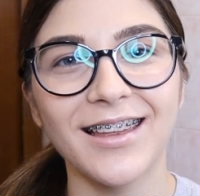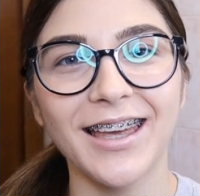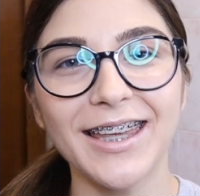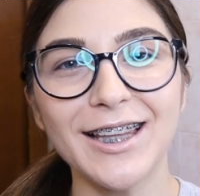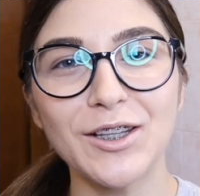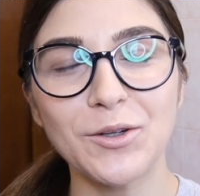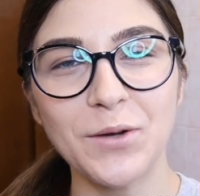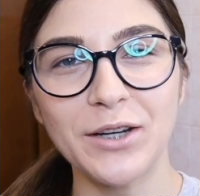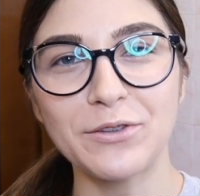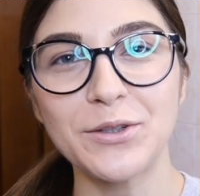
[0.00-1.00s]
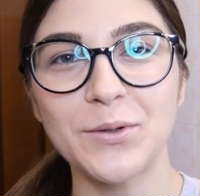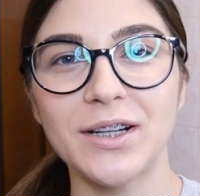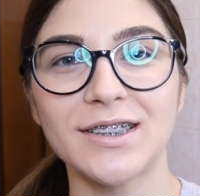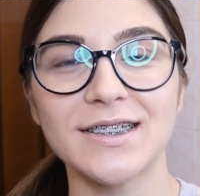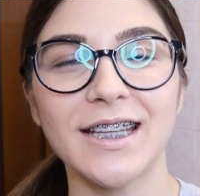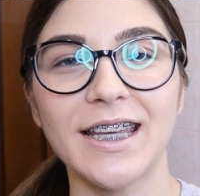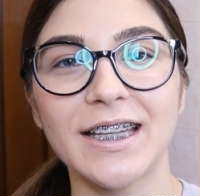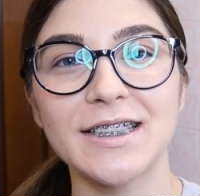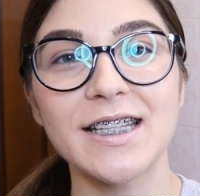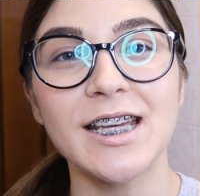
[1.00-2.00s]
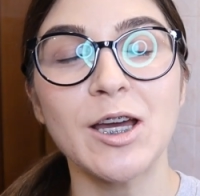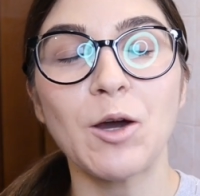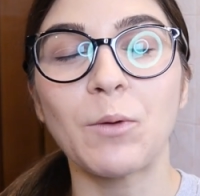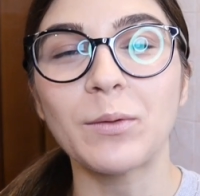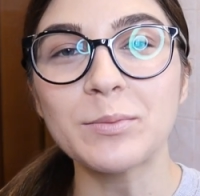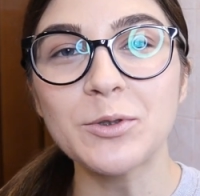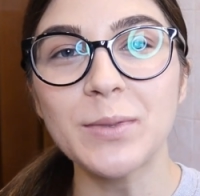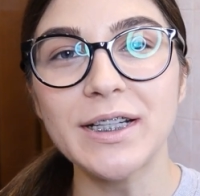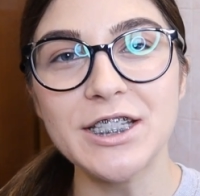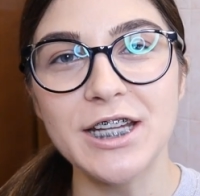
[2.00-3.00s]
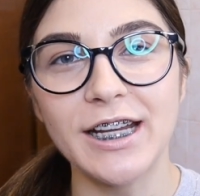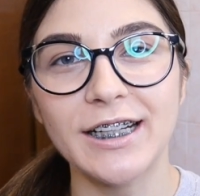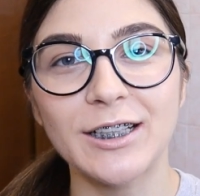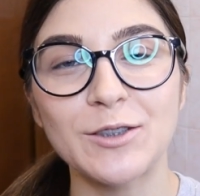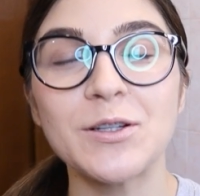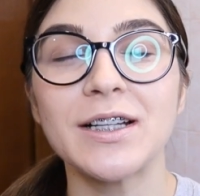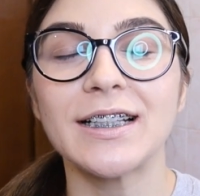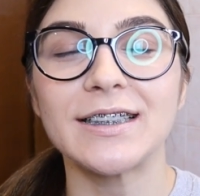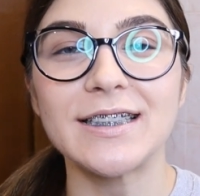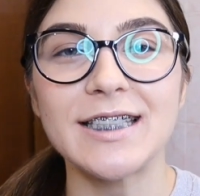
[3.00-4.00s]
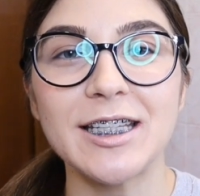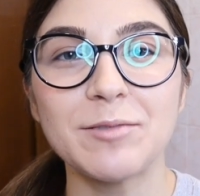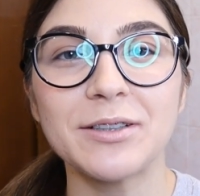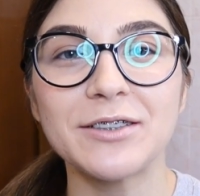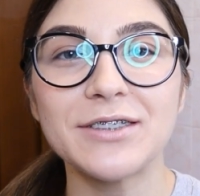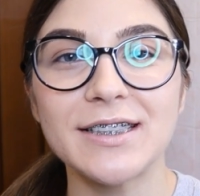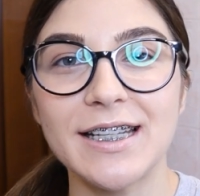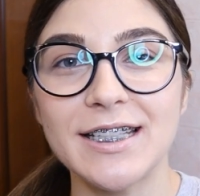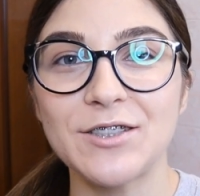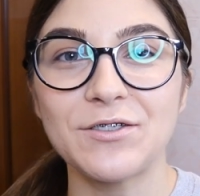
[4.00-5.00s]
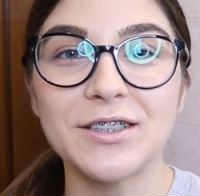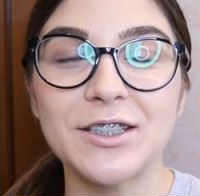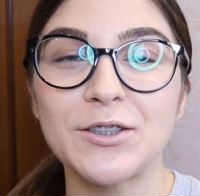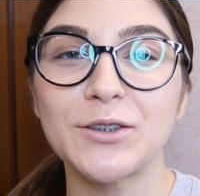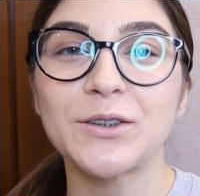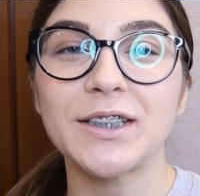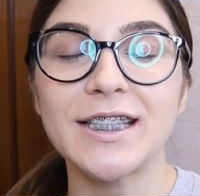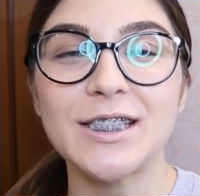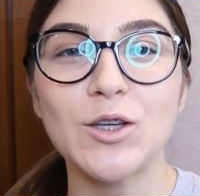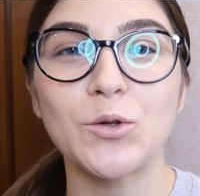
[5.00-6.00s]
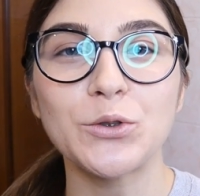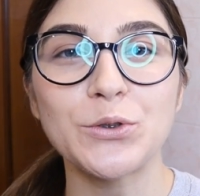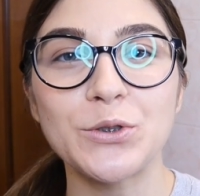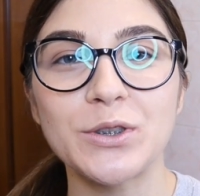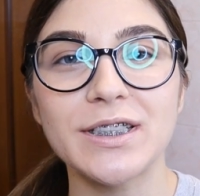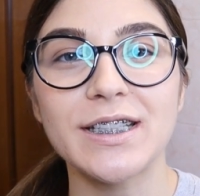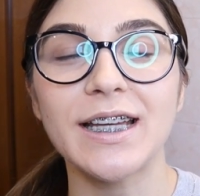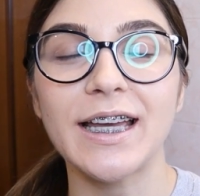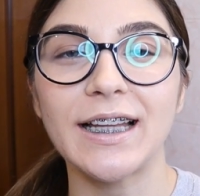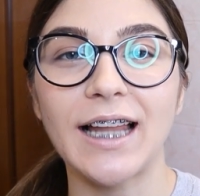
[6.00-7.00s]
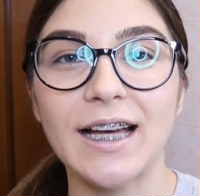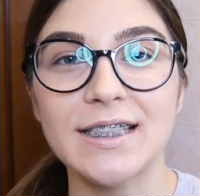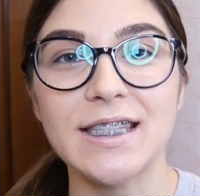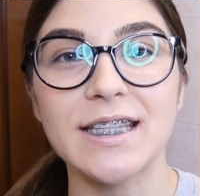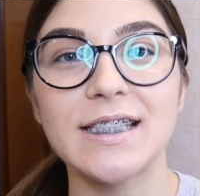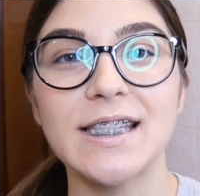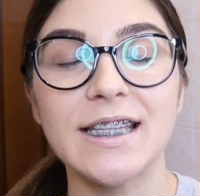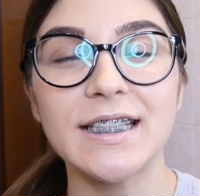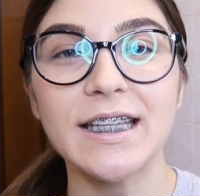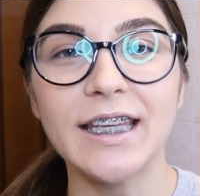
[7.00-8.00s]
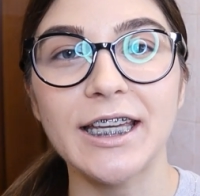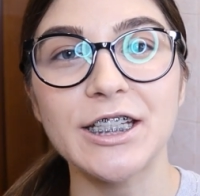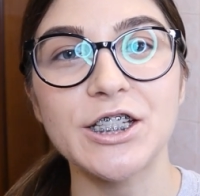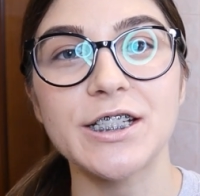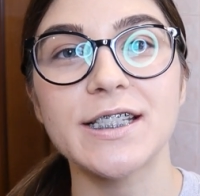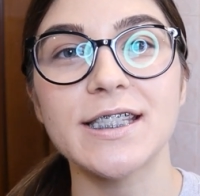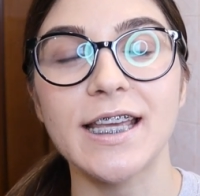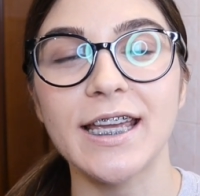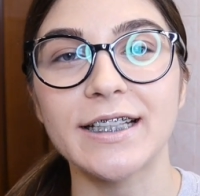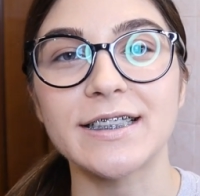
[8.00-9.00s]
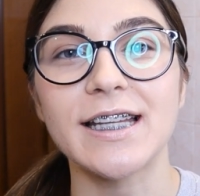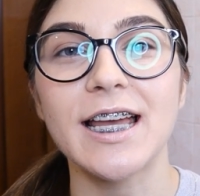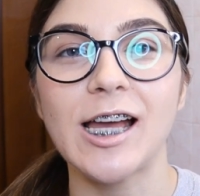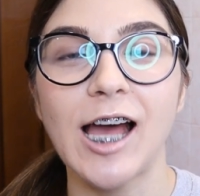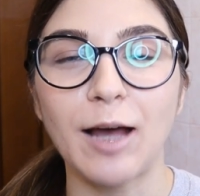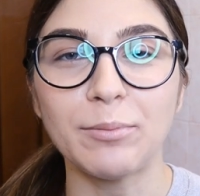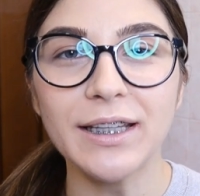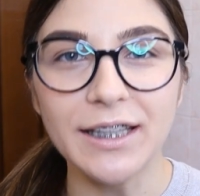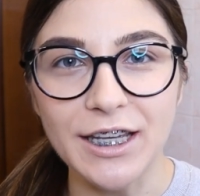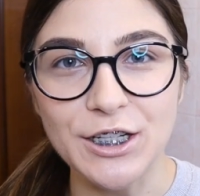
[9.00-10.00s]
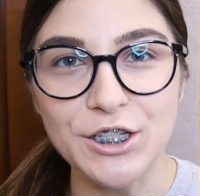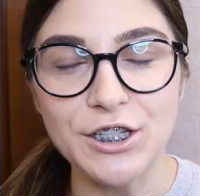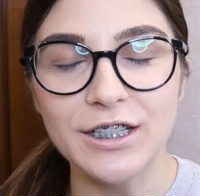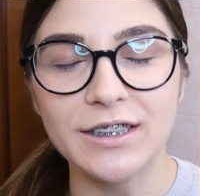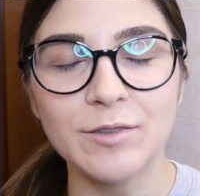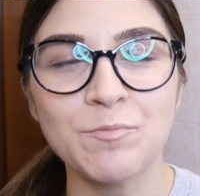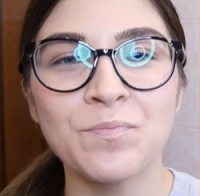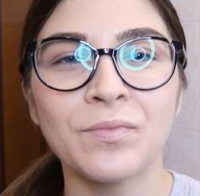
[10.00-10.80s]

Hello everyone and welcome to my channel. The theme of today's video is orthodontic elastics, indications and application.